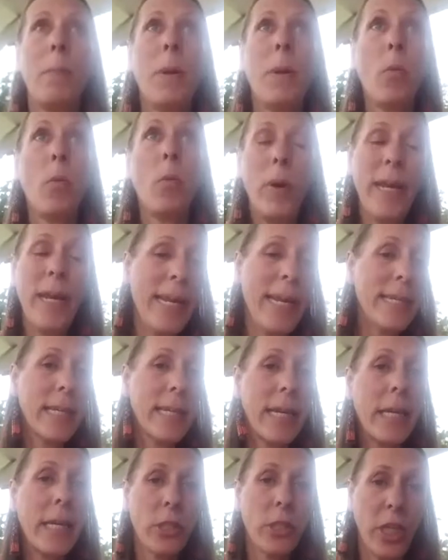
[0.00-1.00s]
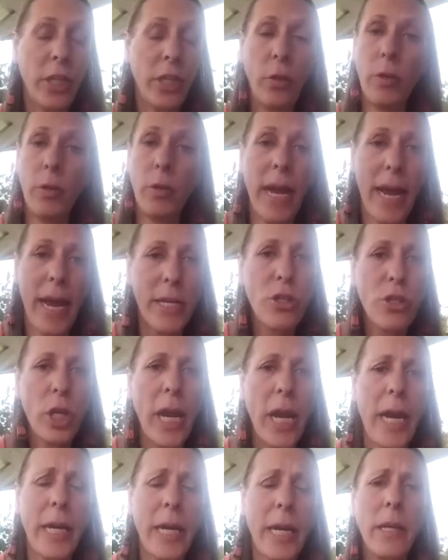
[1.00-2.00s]
We need to continue to
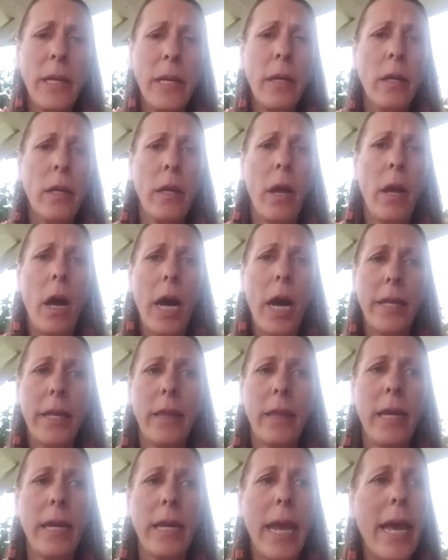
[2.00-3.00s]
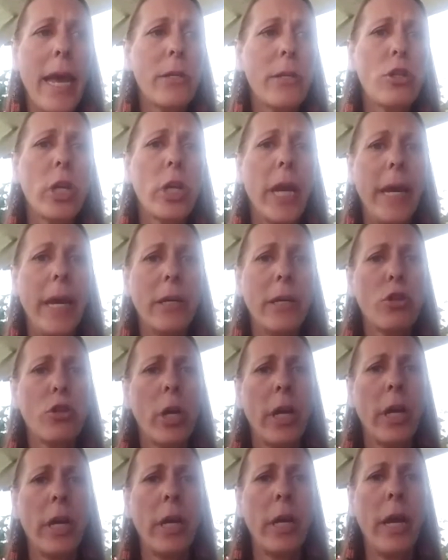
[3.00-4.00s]
educate. I think
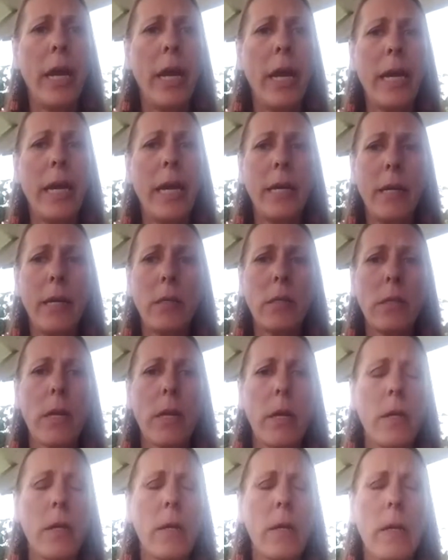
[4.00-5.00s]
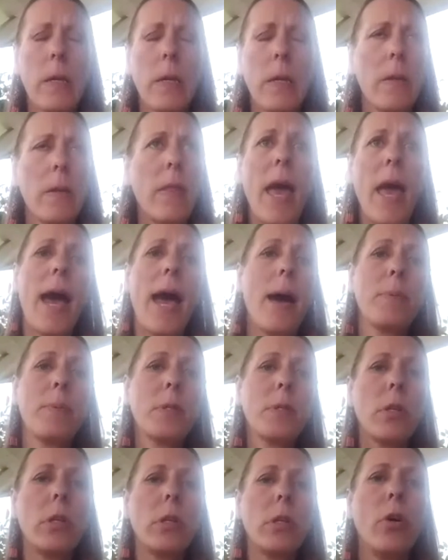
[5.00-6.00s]
education is the
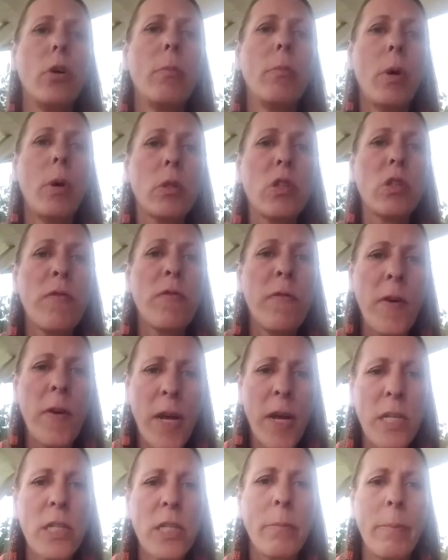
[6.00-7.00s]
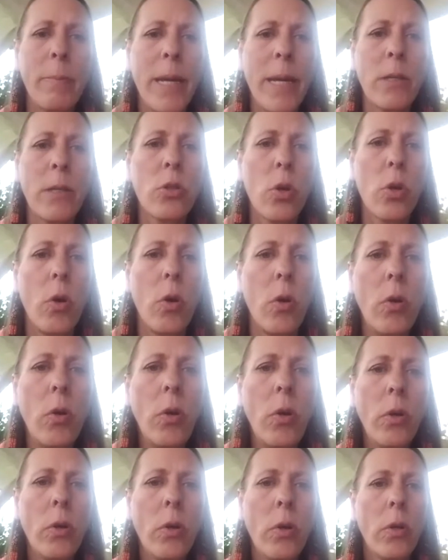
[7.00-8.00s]
absolute most
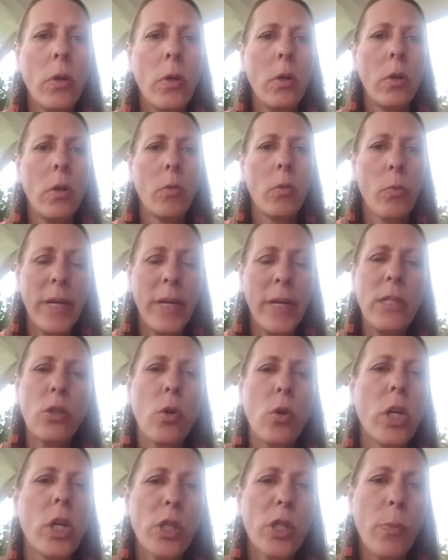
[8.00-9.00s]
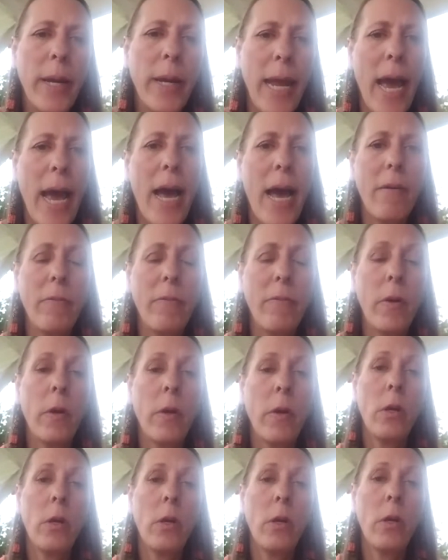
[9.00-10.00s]
fundamental resource we have.
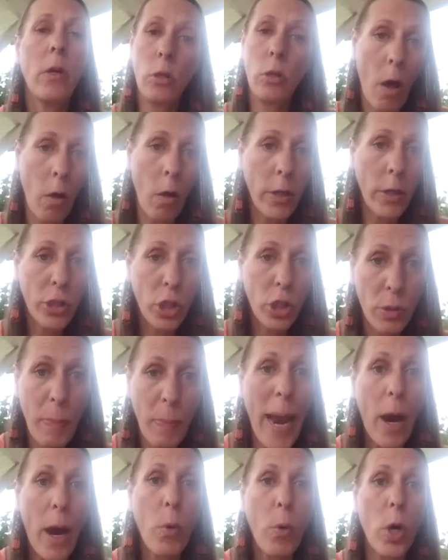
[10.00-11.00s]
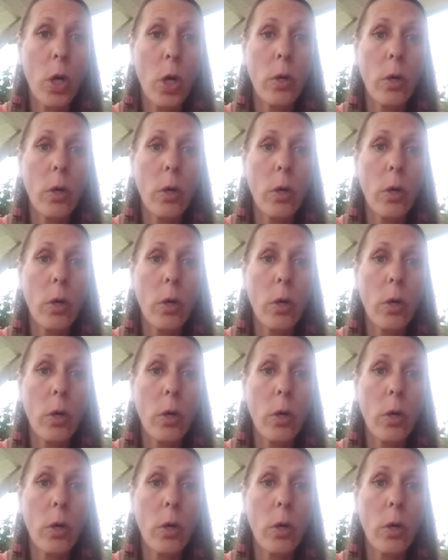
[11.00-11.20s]
Knowledge is power.